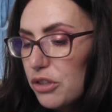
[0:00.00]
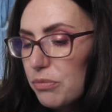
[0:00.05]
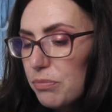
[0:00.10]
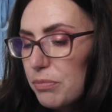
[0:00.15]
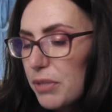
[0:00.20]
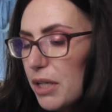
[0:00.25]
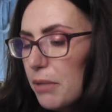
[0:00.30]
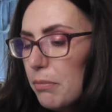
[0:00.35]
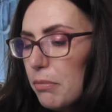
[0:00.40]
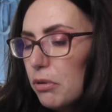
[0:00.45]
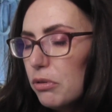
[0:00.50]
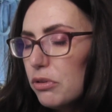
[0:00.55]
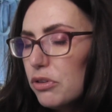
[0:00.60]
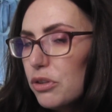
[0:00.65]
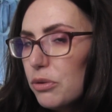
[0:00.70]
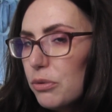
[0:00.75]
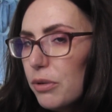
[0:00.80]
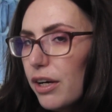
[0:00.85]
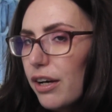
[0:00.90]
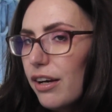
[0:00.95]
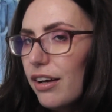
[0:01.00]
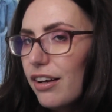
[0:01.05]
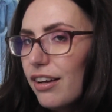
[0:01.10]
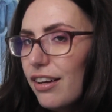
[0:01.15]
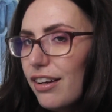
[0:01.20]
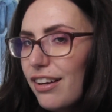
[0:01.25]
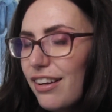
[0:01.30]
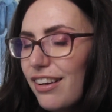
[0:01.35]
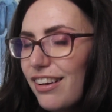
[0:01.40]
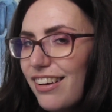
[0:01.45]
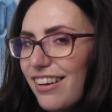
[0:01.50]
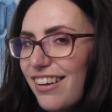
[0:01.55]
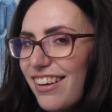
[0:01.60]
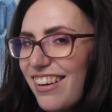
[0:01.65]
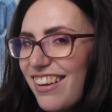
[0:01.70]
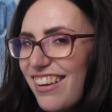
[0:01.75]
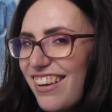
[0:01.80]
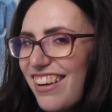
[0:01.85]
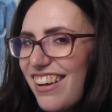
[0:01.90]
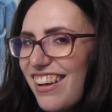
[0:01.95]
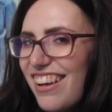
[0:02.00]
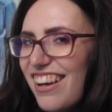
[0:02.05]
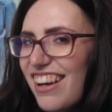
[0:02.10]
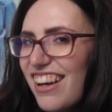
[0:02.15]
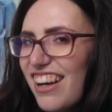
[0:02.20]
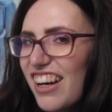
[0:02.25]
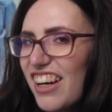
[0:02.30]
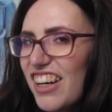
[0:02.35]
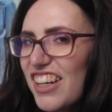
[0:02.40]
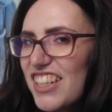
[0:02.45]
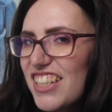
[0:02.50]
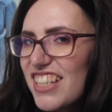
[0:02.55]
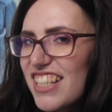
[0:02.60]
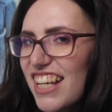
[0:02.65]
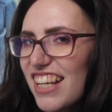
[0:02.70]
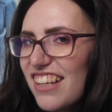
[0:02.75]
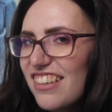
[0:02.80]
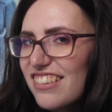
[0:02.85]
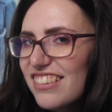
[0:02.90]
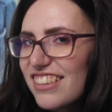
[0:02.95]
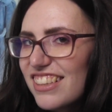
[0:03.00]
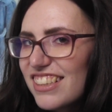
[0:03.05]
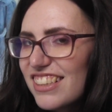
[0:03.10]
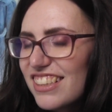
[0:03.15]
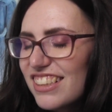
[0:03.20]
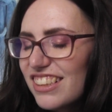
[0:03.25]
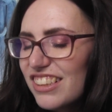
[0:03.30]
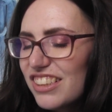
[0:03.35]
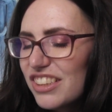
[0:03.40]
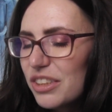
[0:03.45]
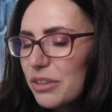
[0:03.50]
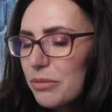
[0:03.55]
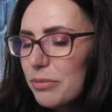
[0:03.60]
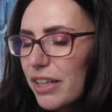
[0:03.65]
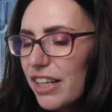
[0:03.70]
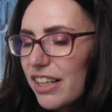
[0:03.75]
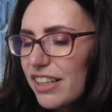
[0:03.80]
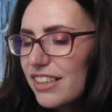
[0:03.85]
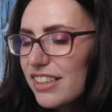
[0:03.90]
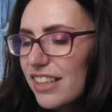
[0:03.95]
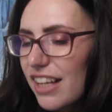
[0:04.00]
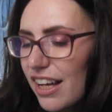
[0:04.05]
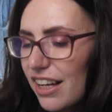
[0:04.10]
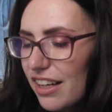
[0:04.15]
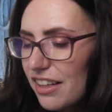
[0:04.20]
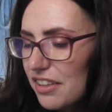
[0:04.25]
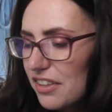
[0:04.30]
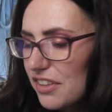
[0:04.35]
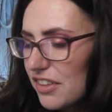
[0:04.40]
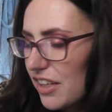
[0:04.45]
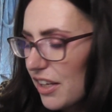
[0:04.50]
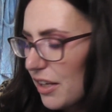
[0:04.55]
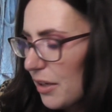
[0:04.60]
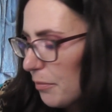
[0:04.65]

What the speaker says: be able to curtail this a little bit, and